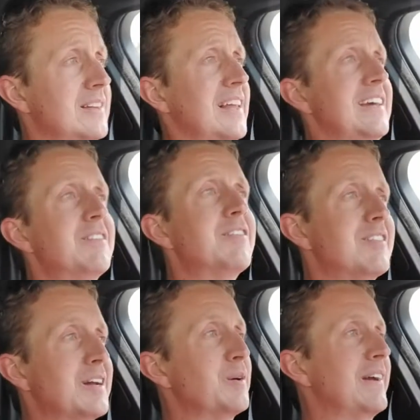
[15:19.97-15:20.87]
light
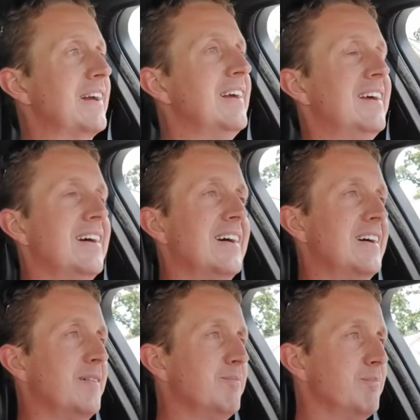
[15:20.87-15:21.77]
steering,
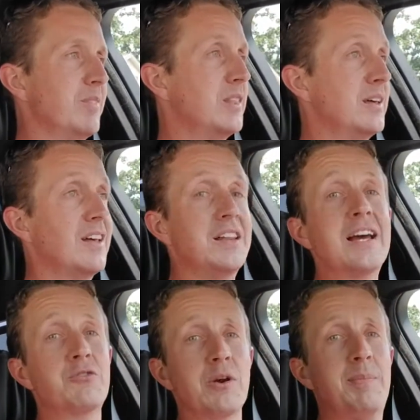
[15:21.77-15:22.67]
the
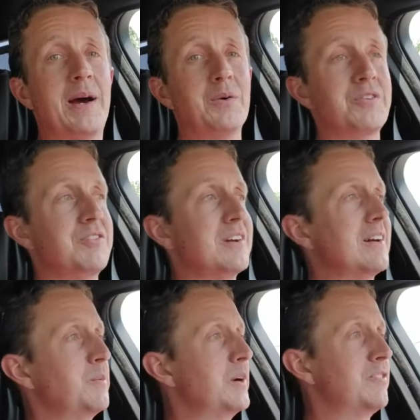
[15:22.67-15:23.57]
electric power
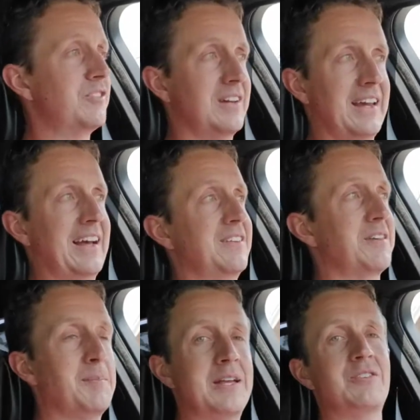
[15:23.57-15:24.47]
steering, which again, as
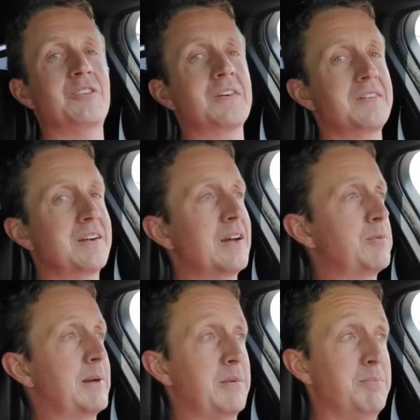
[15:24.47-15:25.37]
I mentioned earlier, has
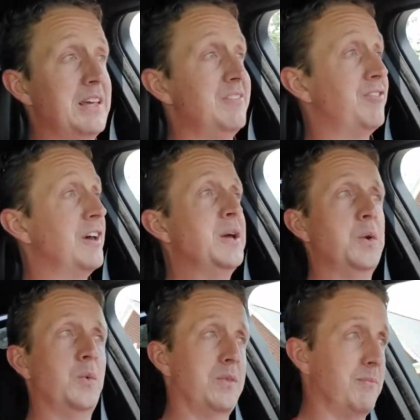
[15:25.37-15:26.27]
been a beef
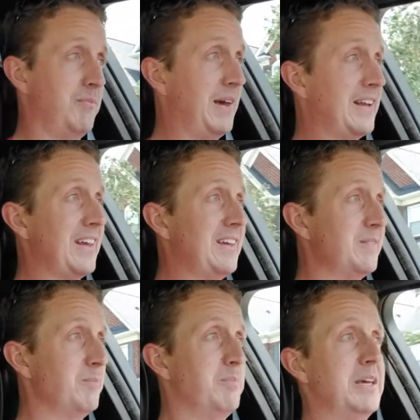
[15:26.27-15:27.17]
with many
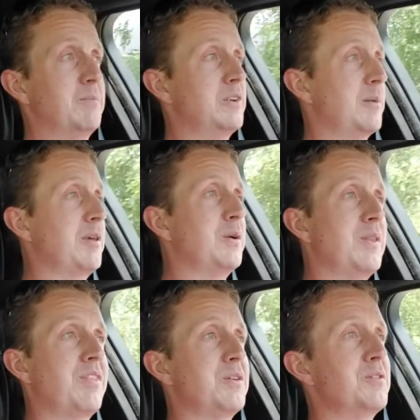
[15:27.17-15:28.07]
BMW
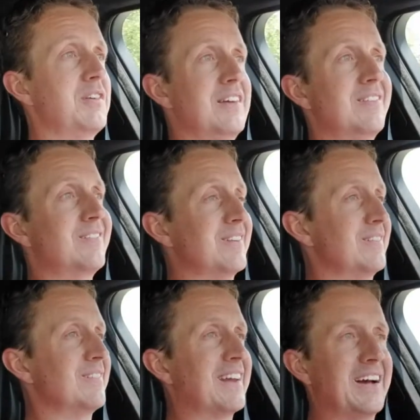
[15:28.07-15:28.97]
enthusiasts
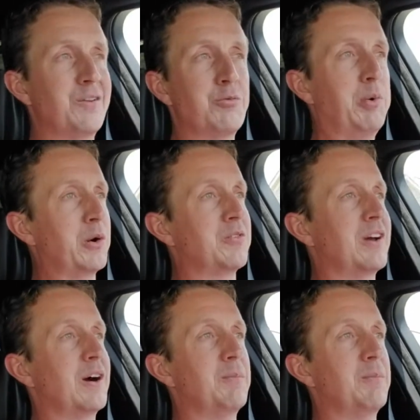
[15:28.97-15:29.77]
and kind of sports car